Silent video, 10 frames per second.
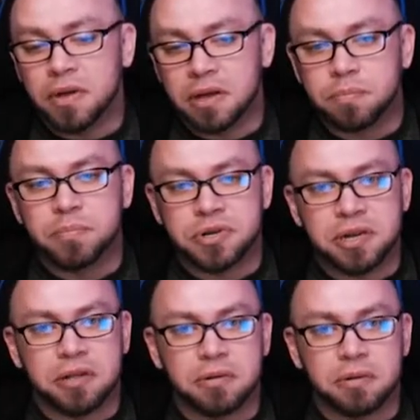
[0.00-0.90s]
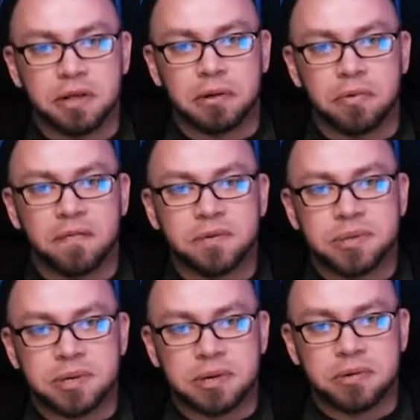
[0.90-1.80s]
In particular, like
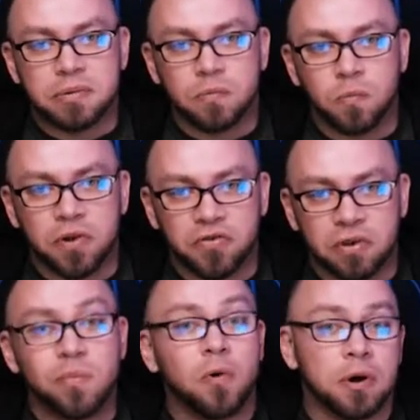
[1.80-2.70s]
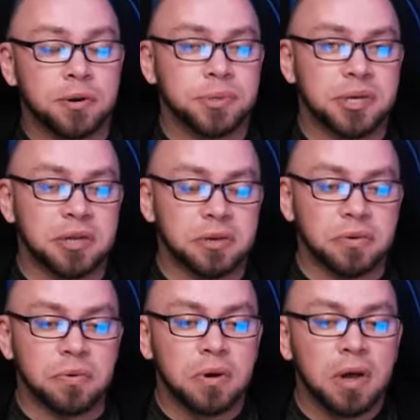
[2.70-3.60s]
referencing what dreamwalkers can
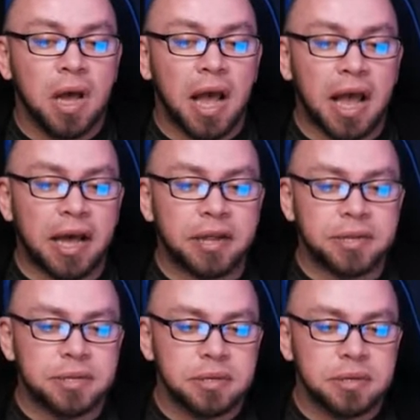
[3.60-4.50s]
do. And,